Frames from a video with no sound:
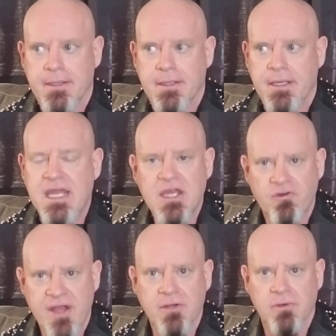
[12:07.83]
He
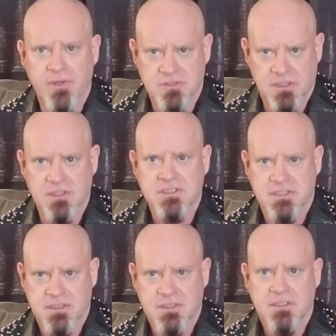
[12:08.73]
created all those looks
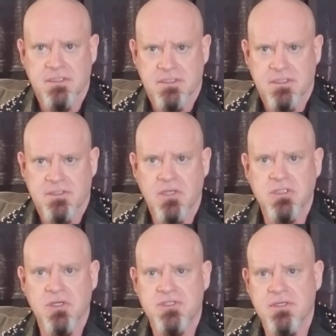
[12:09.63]
those
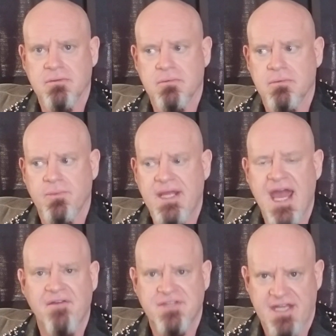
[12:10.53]
looks that we
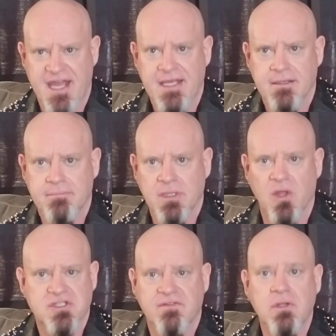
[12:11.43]
have today.
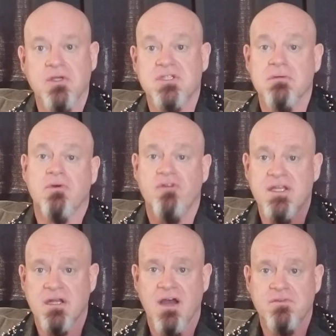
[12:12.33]
Lots of looks that were
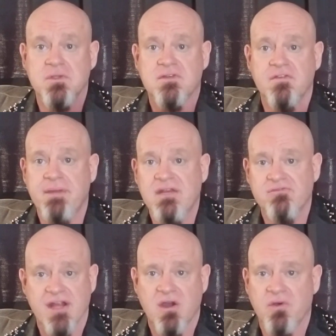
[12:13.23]
created afterwards have been
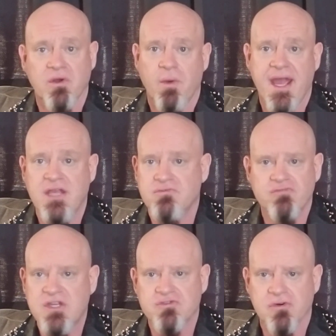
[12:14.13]
retconned away,
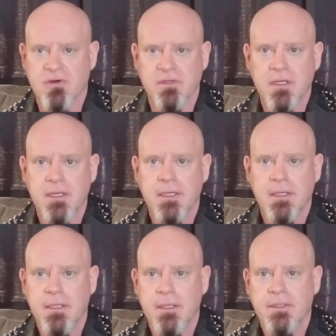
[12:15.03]
redrawn.
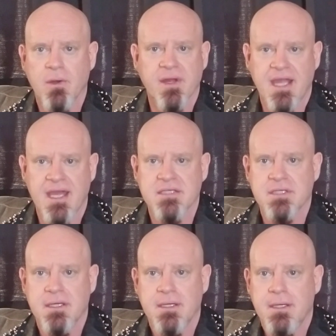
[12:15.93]
No one
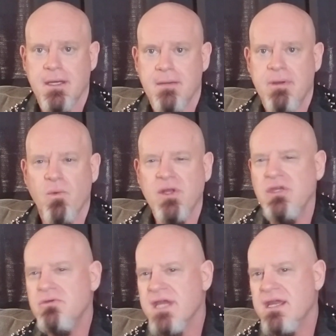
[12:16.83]
cares. But when
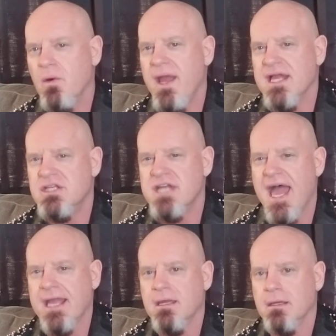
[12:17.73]
you take away a
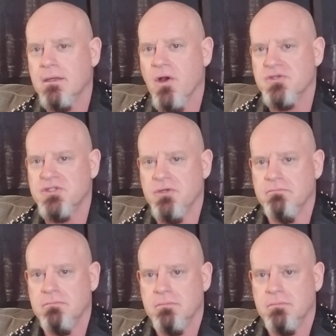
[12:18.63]
Jack costume,